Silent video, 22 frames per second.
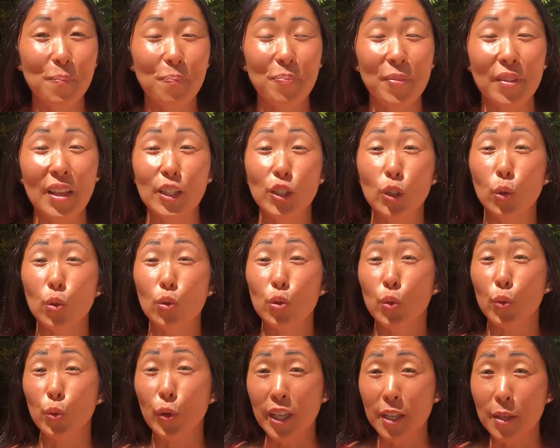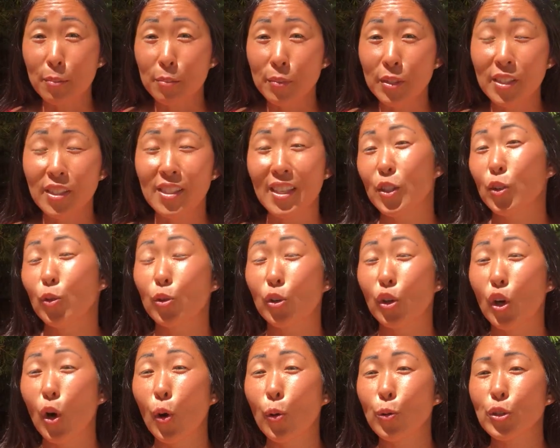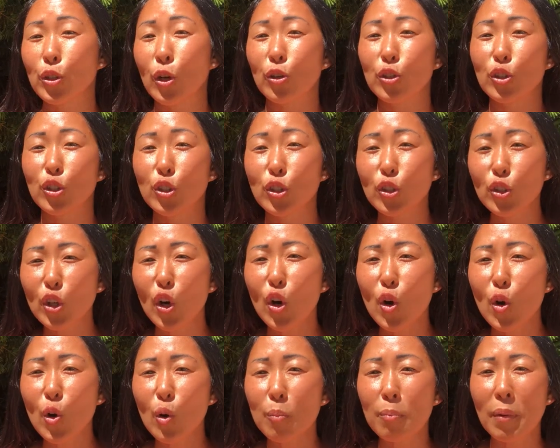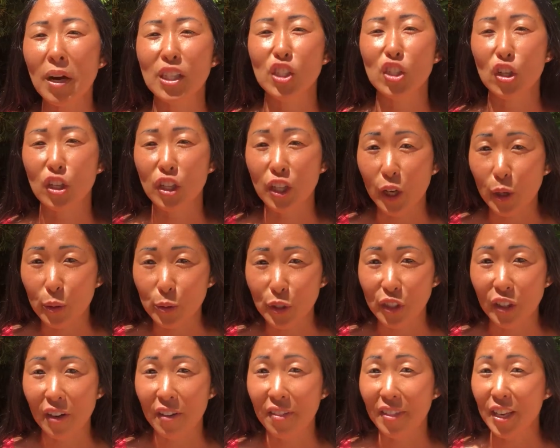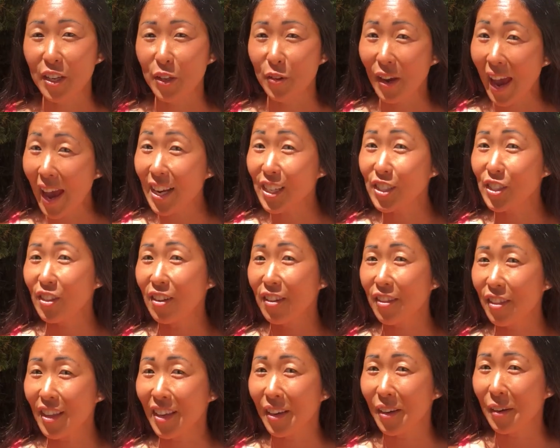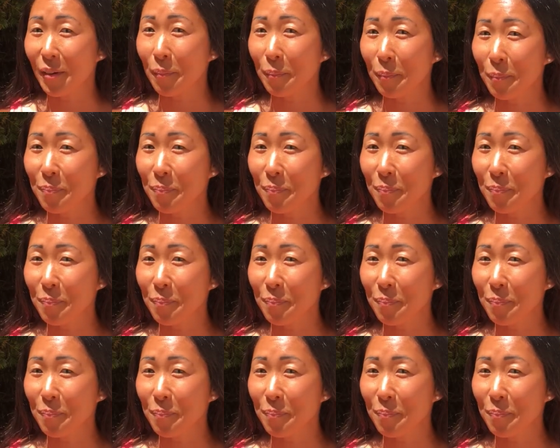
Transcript: That your dreams and your goals are so much closer than you actually think.